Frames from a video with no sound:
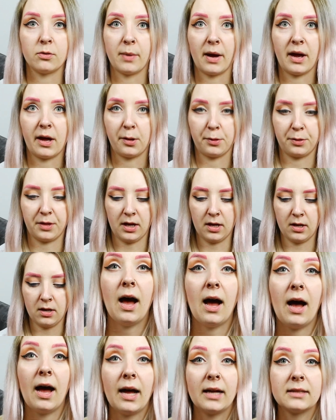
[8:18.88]
uber healthy.
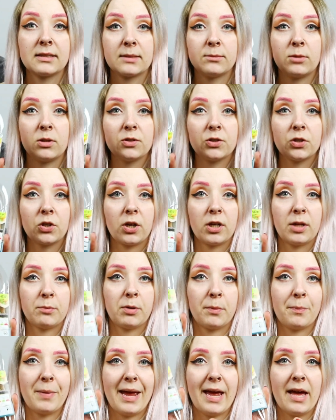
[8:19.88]
And I'm also going to
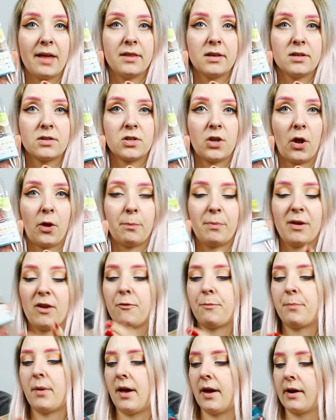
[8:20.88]
prepare these no
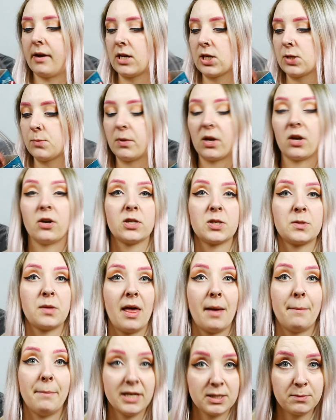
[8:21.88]
beef burgers because
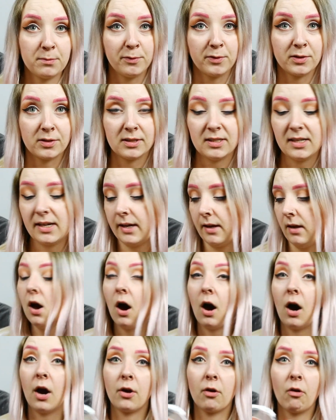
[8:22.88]
they're best before today.
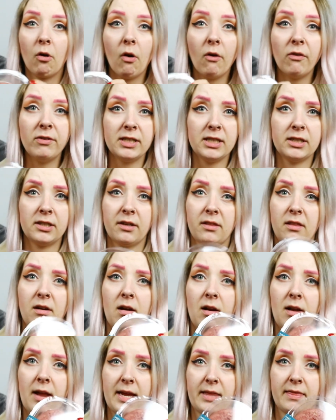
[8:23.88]
I already know that
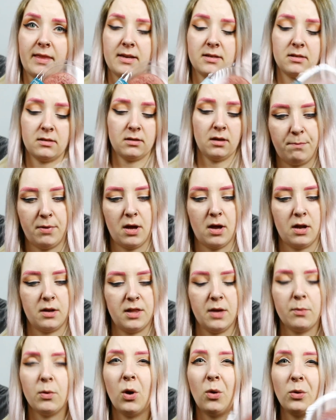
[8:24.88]
I like this, but
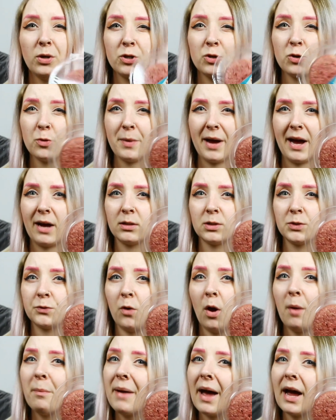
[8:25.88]
they were only £2
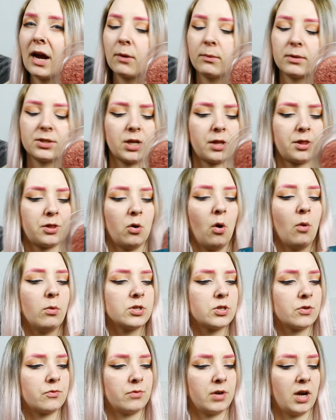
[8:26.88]
for a pack, which I thought
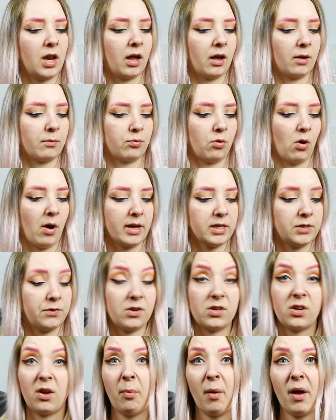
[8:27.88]
was a really good price
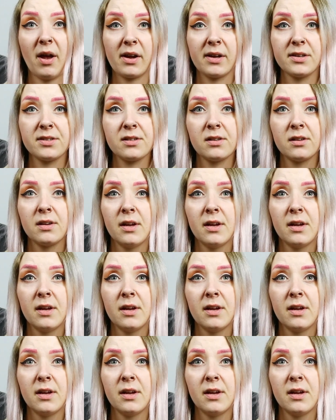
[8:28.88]
for 2 burgers.